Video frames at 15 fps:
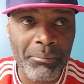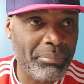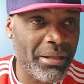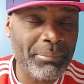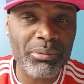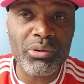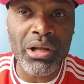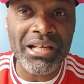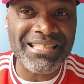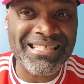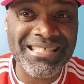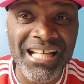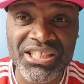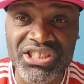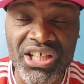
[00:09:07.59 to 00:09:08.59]
People that
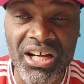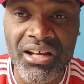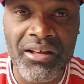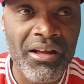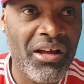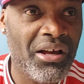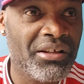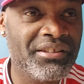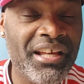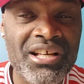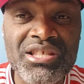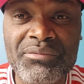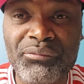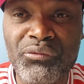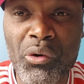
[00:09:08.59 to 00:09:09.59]
snatch a...
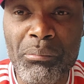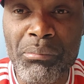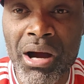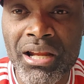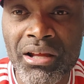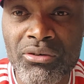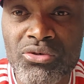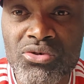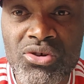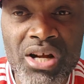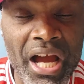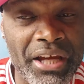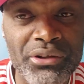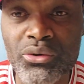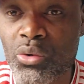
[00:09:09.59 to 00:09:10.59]
There's a footballer
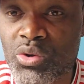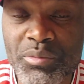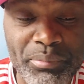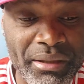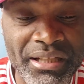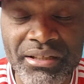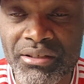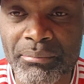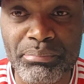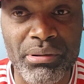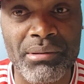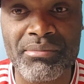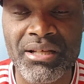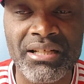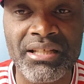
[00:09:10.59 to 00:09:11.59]
right now who's playing in the
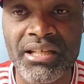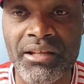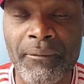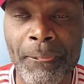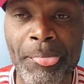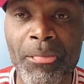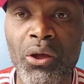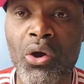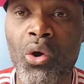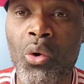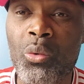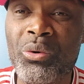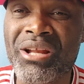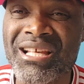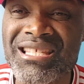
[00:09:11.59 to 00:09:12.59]
Premier League
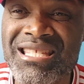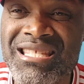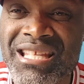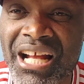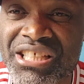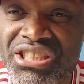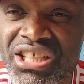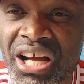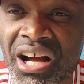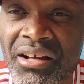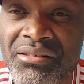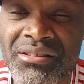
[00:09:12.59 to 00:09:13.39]
with a snatch